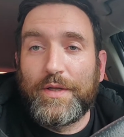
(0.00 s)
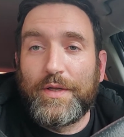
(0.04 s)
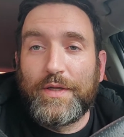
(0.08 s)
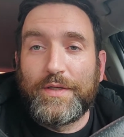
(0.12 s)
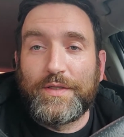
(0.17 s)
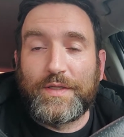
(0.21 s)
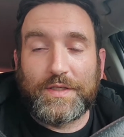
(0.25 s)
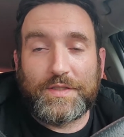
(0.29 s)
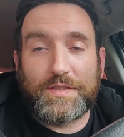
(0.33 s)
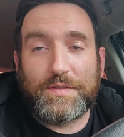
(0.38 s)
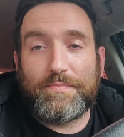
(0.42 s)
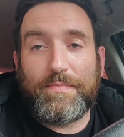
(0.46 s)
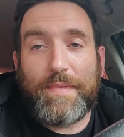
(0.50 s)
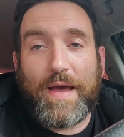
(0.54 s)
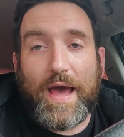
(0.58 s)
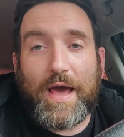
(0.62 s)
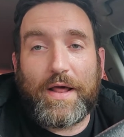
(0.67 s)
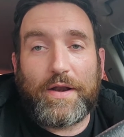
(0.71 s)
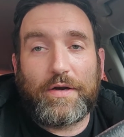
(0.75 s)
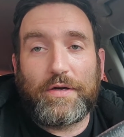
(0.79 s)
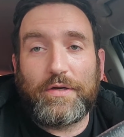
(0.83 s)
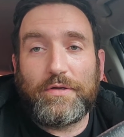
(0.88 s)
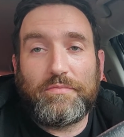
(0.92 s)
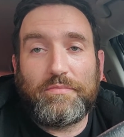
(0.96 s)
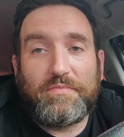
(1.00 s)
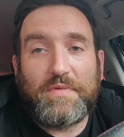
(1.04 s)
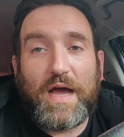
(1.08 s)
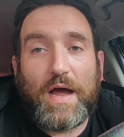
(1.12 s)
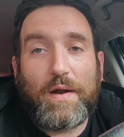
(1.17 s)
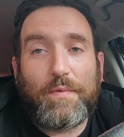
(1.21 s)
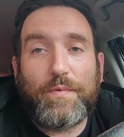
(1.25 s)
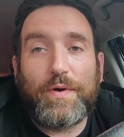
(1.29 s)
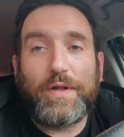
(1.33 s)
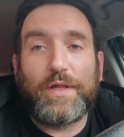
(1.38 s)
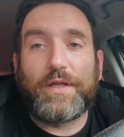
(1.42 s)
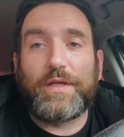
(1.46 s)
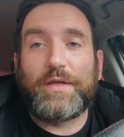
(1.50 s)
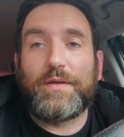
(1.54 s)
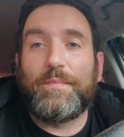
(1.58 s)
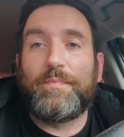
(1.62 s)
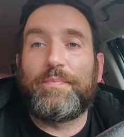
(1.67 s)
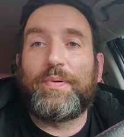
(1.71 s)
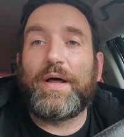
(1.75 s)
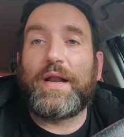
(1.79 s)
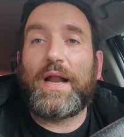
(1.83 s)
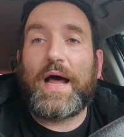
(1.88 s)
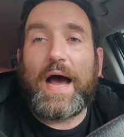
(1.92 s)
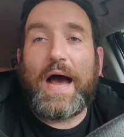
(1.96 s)
Does it matter? Not really.
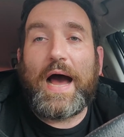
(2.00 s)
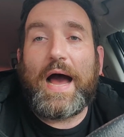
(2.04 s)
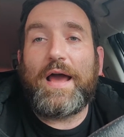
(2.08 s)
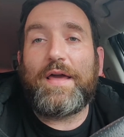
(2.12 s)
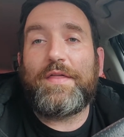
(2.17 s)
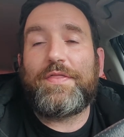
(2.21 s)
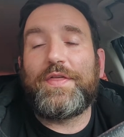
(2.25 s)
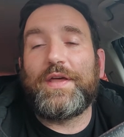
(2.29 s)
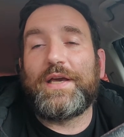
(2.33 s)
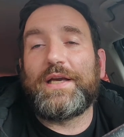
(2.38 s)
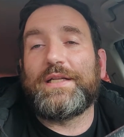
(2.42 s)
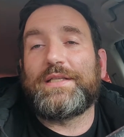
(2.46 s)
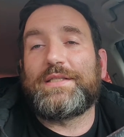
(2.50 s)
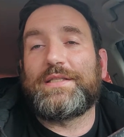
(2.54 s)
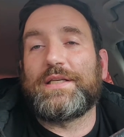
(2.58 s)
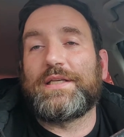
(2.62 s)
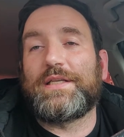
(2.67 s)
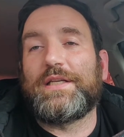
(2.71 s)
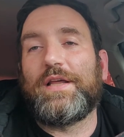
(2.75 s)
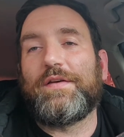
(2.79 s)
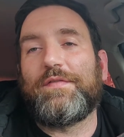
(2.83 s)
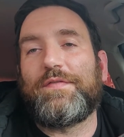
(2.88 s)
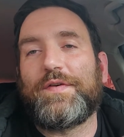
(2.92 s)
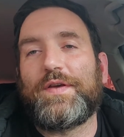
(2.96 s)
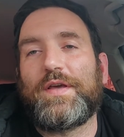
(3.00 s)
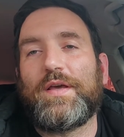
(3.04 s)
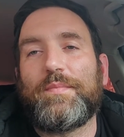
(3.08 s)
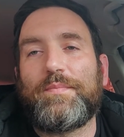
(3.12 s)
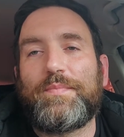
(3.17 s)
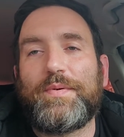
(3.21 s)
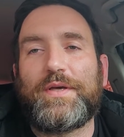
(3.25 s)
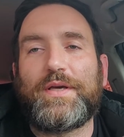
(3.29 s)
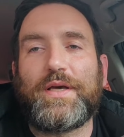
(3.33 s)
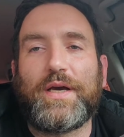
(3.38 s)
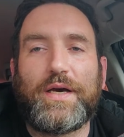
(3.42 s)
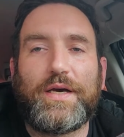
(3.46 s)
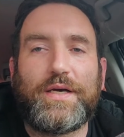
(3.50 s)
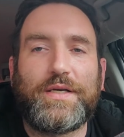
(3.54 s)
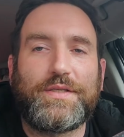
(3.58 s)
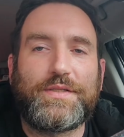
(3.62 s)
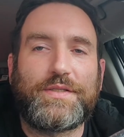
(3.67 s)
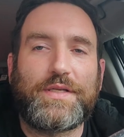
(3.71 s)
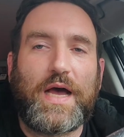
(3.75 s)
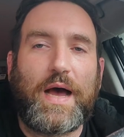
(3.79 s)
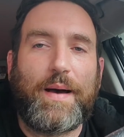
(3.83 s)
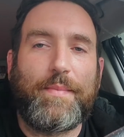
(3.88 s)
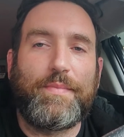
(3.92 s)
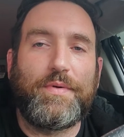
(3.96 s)
But I think it's significant
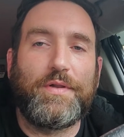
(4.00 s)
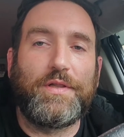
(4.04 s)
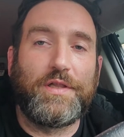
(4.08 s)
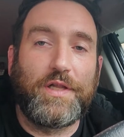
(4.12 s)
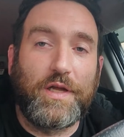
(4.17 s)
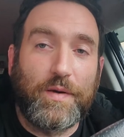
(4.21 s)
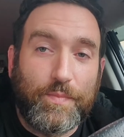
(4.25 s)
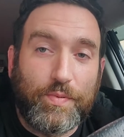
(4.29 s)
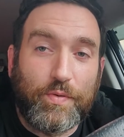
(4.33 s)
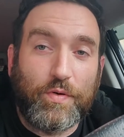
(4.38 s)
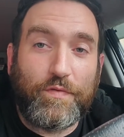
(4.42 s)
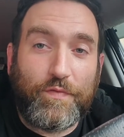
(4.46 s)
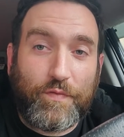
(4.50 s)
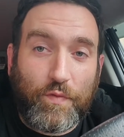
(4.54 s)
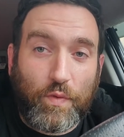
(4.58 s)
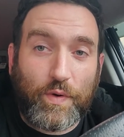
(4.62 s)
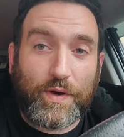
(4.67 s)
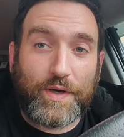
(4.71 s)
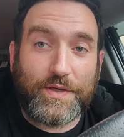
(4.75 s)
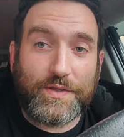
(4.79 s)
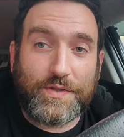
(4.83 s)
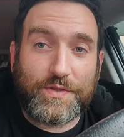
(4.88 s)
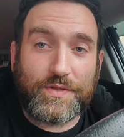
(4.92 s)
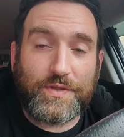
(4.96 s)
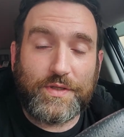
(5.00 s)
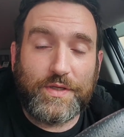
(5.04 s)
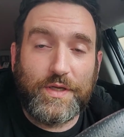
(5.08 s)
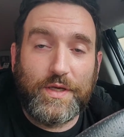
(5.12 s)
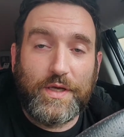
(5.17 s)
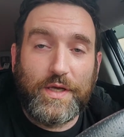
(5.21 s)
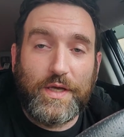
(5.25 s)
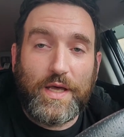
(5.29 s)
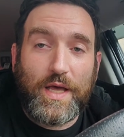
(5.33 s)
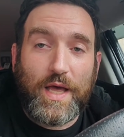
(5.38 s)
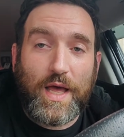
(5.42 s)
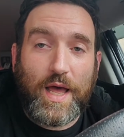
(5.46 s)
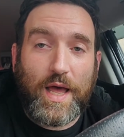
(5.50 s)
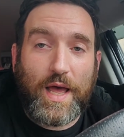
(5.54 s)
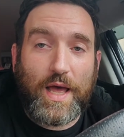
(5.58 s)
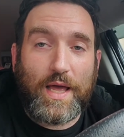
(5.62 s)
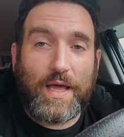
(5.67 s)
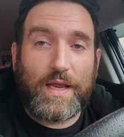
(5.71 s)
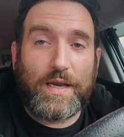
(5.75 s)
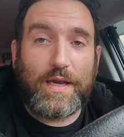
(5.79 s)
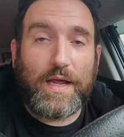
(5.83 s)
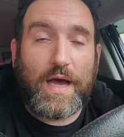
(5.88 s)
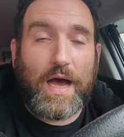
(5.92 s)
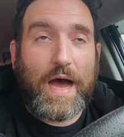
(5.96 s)
because I'm a liberal voice,
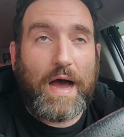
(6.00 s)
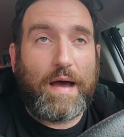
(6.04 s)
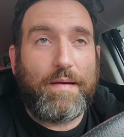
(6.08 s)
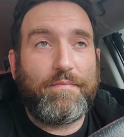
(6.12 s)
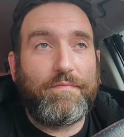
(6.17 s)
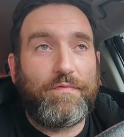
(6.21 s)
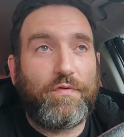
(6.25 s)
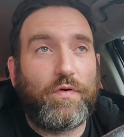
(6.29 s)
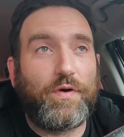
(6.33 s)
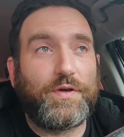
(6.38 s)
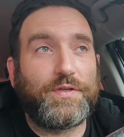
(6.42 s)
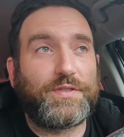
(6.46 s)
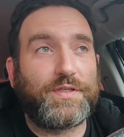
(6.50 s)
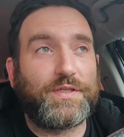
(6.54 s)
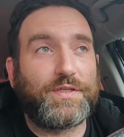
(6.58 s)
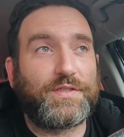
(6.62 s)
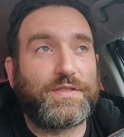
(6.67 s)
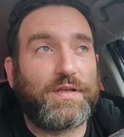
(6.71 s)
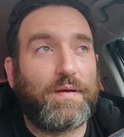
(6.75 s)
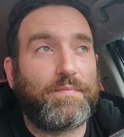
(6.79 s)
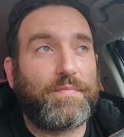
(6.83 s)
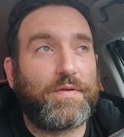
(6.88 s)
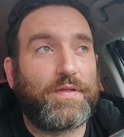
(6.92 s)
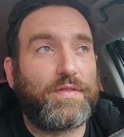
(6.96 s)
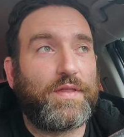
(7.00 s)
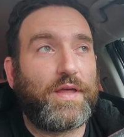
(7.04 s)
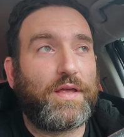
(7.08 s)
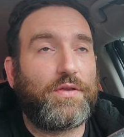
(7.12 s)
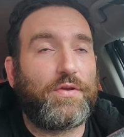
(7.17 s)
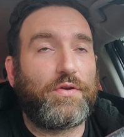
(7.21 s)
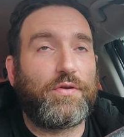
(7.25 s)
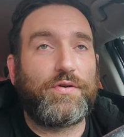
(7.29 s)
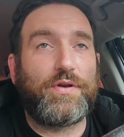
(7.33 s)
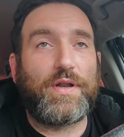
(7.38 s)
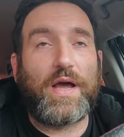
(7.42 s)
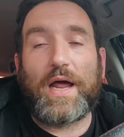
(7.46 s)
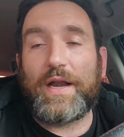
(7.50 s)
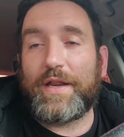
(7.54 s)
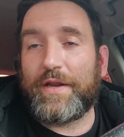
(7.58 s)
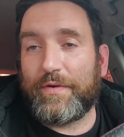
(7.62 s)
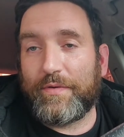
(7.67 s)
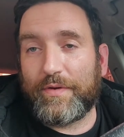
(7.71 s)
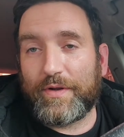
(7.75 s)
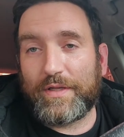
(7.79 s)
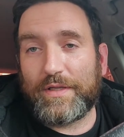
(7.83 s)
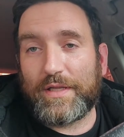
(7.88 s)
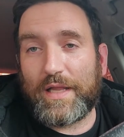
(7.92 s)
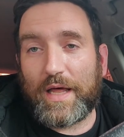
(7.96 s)
and I'm voicing something that you're not
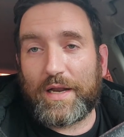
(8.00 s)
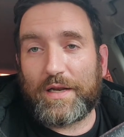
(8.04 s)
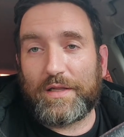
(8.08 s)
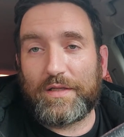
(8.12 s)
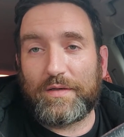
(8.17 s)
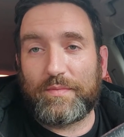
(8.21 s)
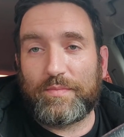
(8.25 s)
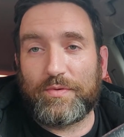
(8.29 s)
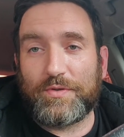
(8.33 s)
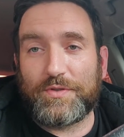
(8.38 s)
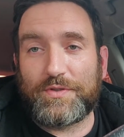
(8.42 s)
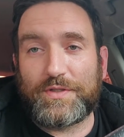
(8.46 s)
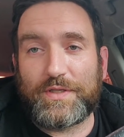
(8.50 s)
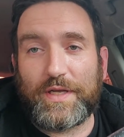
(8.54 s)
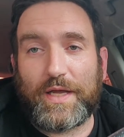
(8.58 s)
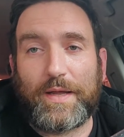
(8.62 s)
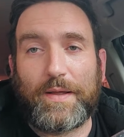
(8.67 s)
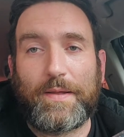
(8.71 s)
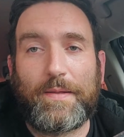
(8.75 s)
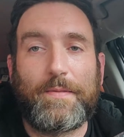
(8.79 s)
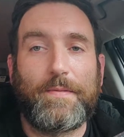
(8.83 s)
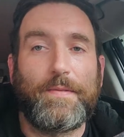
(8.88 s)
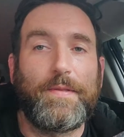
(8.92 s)
hearing a lot of liberals say.